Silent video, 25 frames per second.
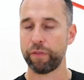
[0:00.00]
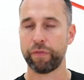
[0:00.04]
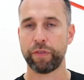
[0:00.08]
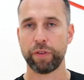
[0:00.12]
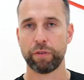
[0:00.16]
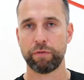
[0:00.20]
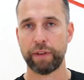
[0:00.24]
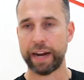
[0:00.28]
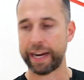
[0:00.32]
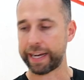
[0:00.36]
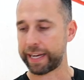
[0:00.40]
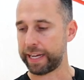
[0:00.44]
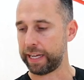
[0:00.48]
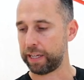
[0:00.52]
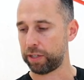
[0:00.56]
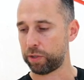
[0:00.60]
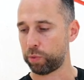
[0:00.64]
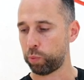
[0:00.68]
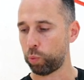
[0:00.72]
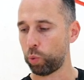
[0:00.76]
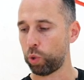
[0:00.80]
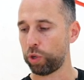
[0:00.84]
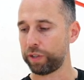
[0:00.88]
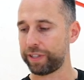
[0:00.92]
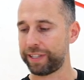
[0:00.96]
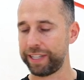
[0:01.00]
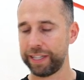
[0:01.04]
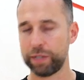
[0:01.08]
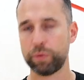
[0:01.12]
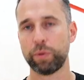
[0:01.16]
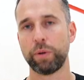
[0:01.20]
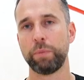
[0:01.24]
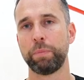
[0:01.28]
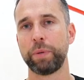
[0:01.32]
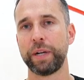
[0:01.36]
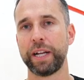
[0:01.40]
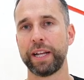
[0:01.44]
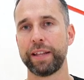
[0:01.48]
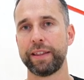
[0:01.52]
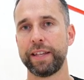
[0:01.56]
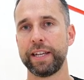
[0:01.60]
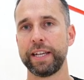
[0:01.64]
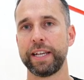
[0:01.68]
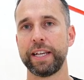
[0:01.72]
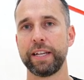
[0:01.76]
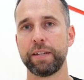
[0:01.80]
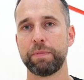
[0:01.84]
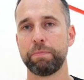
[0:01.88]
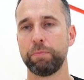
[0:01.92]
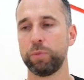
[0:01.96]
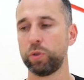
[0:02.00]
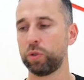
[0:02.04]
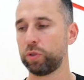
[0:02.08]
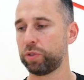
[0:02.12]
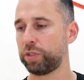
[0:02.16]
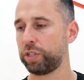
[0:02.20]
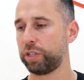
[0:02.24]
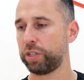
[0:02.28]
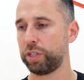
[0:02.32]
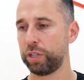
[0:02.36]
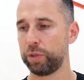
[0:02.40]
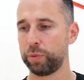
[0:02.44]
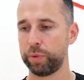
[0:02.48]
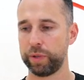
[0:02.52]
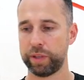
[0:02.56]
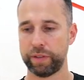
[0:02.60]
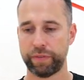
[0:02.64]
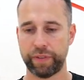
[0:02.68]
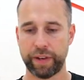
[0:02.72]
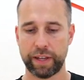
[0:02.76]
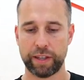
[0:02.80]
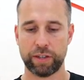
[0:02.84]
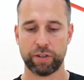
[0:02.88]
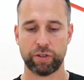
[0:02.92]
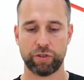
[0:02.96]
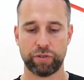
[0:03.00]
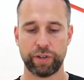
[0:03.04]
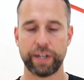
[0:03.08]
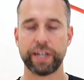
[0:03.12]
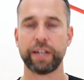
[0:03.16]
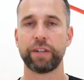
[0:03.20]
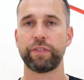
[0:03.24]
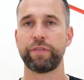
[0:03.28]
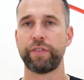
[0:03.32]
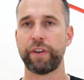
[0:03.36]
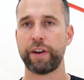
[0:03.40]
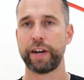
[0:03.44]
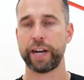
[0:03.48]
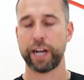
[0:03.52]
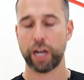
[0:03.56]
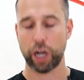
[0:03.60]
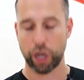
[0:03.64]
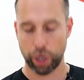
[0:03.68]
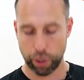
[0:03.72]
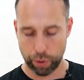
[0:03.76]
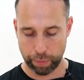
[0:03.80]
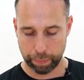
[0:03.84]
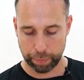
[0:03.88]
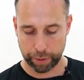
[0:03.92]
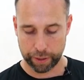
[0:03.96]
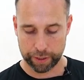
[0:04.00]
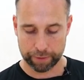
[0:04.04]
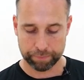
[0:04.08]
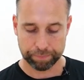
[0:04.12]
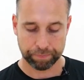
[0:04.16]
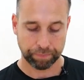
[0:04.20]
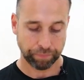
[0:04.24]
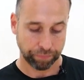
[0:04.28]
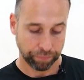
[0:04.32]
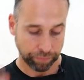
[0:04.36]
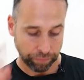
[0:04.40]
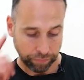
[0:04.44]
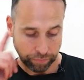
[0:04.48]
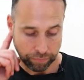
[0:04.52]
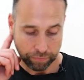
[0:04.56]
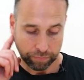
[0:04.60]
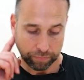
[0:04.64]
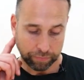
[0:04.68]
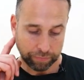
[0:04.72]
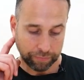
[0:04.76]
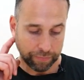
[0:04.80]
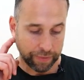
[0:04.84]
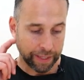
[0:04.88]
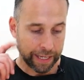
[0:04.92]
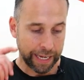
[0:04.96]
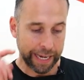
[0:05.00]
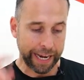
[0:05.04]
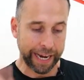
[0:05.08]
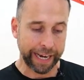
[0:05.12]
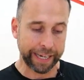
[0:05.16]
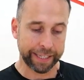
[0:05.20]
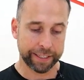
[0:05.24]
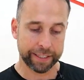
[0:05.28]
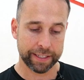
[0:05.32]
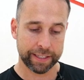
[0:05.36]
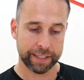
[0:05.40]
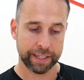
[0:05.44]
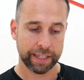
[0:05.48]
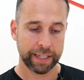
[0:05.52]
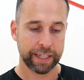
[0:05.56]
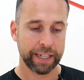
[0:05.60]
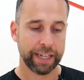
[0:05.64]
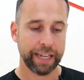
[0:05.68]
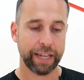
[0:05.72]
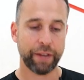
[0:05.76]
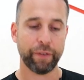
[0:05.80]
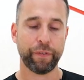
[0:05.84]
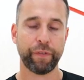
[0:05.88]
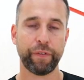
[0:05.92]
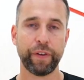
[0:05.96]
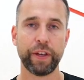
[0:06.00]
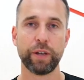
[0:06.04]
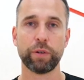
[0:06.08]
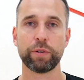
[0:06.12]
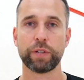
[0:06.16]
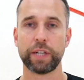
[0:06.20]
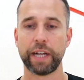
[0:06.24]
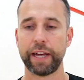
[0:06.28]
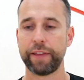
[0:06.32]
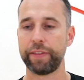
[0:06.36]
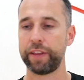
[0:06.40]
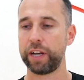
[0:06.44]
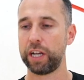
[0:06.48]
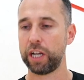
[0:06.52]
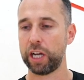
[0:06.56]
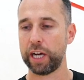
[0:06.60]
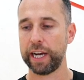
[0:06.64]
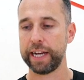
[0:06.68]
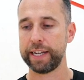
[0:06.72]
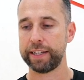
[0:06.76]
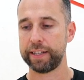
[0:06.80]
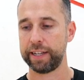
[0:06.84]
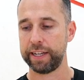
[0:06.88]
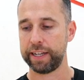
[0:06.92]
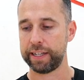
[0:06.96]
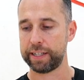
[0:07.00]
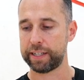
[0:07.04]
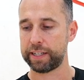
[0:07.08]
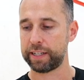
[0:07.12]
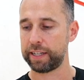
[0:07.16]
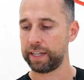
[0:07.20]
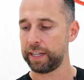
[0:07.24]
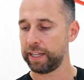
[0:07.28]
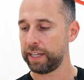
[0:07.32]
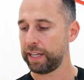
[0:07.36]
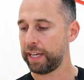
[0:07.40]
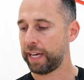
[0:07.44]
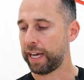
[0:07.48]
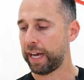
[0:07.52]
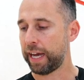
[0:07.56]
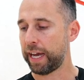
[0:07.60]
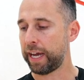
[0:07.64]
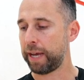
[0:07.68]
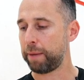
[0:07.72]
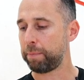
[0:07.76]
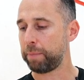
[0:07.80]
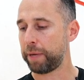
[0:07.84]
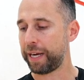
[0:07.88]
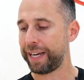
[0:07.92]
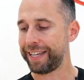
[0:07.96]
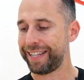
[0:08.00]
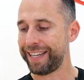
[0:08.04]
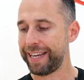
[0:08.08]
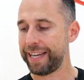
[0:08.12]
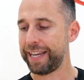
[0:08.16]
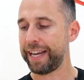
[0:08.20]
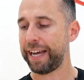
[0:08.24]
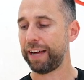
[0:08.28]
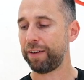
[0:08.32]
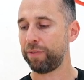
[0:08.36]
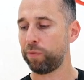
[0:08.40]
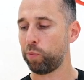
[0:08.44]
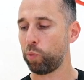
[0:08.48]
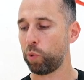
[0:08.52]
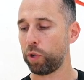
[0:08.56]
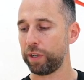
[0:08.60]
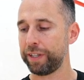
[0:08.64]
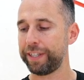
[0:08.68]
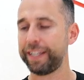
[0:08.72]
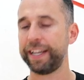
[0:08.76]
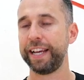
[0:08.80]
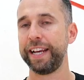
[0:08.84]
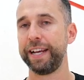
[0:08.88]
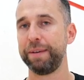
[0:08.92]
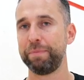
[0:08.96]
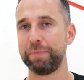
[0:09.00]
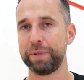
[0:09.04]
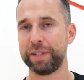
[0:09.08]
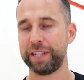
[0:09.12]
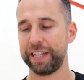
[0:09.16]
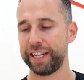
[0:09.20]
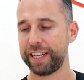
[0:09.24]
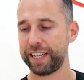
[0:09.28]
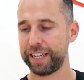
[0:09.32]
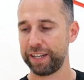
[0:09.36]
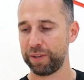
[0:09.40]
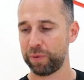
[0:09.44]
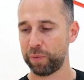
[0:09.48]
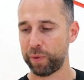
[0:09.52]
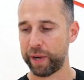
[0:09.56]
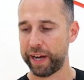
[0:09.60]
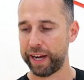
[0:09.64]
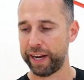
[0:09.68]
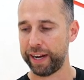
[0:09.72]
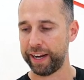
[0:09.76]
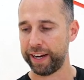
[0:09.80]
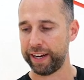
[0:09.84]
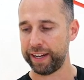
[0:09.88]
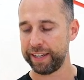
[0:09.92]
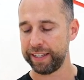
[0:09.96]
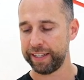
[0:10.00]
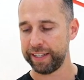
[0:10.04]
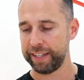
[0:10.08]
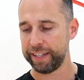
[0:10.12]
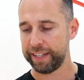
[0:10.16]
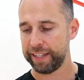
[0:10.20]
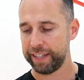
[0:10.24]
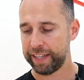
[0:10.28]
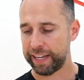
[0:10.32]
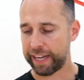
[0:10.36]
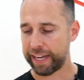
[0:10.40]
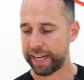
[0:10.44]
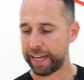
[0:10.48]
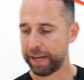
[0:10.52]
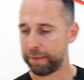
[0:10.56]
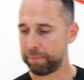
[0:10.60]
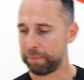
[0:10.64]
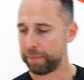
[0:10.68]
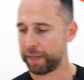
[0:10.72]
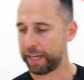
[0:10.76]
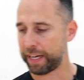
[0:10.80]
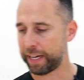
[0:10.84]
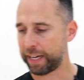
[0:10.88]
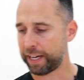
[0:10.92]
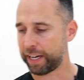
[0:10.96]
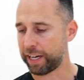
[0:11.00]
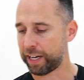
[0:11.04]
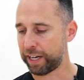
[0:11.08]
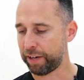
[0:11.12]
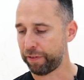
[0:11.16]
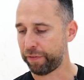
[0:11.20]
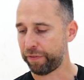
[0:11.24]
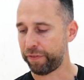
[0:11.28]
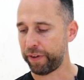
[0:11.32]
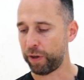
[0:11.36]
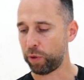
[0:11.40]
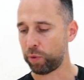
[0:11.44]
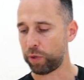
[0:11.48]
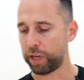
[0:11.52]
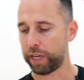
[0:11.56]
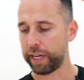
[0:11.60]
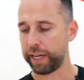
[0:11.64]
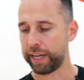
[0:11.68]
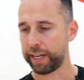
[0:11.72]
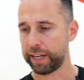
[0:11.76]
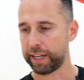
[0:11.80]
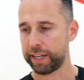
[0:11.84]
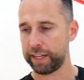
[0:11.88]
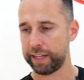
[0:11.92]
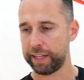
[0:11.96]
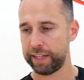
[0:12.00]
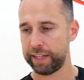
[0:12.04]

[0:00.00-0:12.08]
of the rackets was this one, but I think it's more to do with the fact the string is very open and it feels like the lightest. I did have one day in particular where I felt like